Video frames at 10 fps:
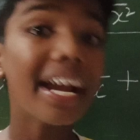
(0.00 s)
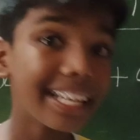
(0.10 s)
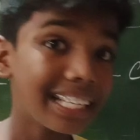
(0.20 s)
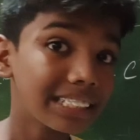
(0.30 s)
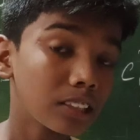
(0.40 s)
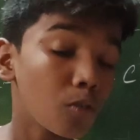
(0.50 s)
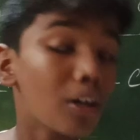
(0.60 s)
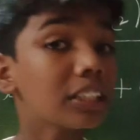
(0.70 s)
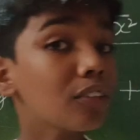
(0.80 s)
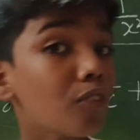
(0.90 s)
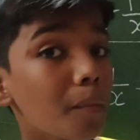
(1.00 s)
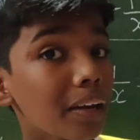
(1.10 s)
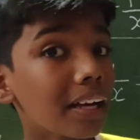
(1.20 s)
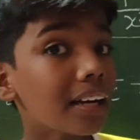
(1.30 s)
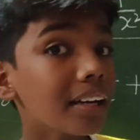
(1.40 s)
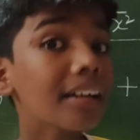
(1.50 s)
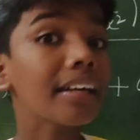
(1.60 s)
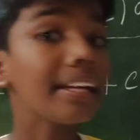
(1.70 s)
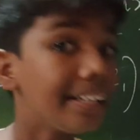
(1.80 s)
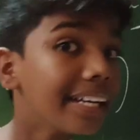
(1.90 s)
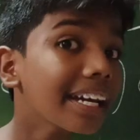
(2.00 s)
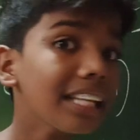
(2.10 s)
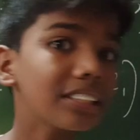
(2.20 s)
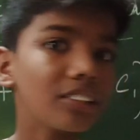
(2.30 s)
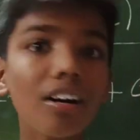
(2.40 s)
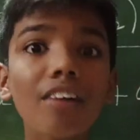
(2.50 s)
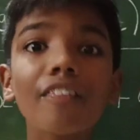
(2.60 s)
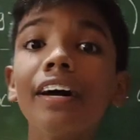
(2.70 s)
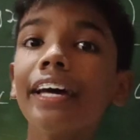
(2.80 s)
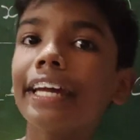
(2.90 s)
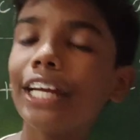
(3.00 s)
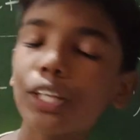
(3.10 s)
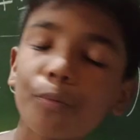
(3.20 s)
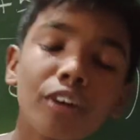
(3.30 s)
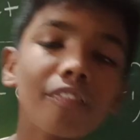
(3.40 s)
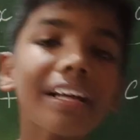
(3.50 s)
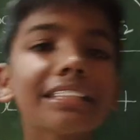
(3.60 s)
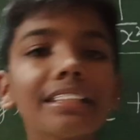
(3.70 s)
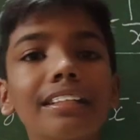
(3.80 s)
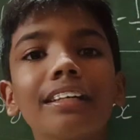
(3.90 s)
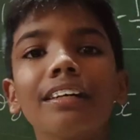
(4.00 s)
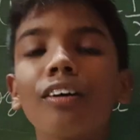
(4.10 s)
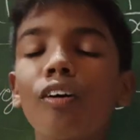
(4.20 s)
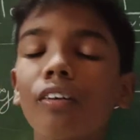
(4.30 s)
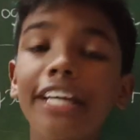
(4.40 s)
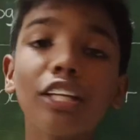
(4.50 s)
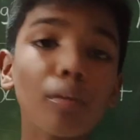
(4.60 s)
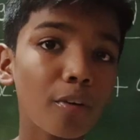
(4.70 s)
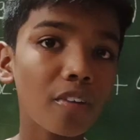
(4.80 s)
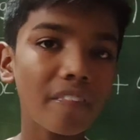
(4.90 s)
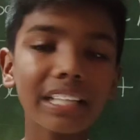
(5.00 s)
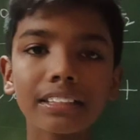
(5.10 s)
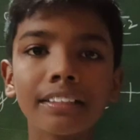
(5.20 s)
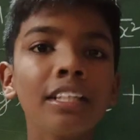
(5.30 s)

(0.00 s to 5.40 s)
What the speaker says: is, what is that formula? Integration of e to the power of x